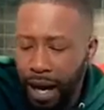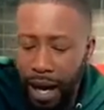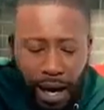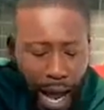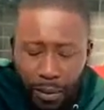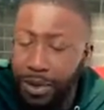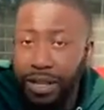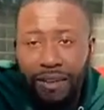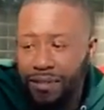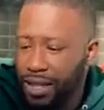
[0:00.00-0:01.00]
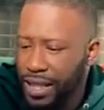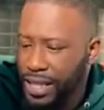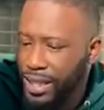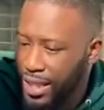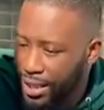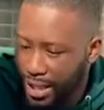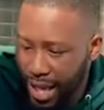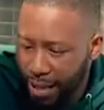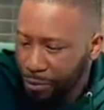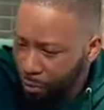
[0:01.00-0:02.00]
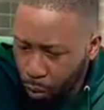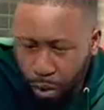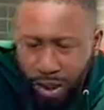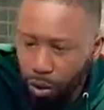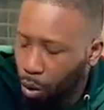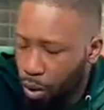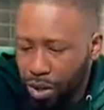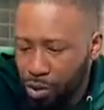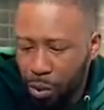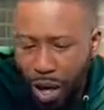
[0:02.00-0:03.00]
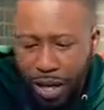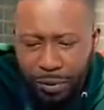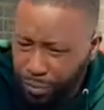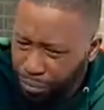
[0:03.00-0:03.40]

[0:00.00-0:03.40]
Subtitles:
I would definitely think that with an orange wine,